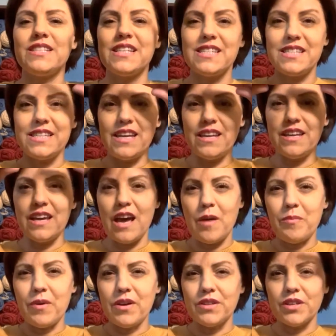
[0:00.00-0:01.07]
it standing
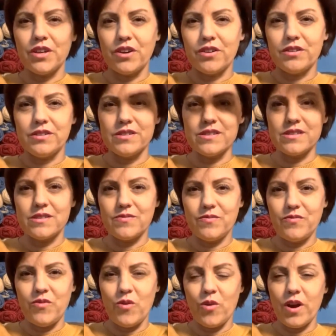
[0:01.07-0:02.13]
up on the girl's
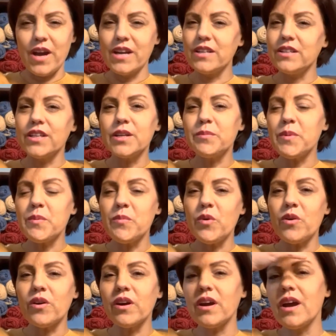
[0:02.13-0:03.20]
forehead a little bit
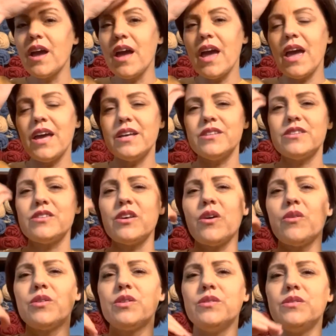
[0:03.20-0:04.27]
more. And
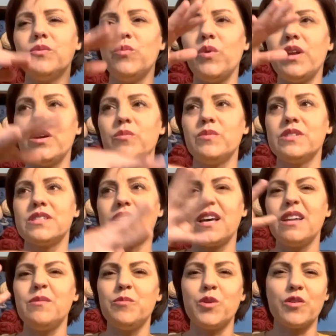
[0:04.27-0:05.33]
so when it was
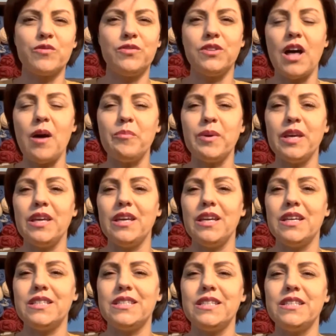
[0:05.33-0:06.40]
kind of more floppy,
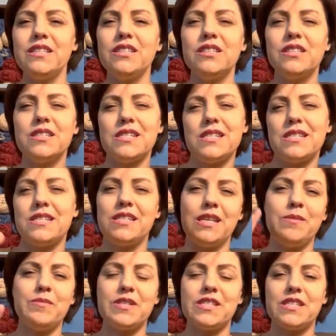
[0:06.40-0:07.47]
it didn't
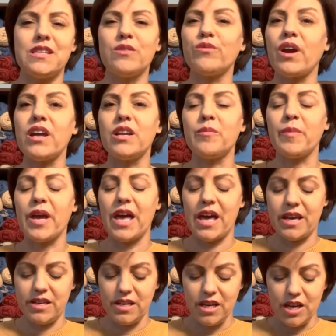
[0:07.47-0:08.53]
seem to sit right on my
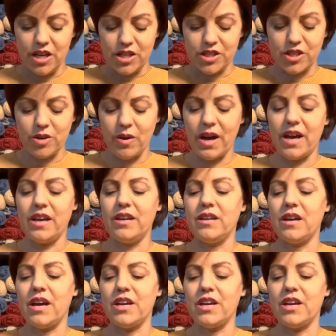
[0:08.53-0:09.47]
head. So I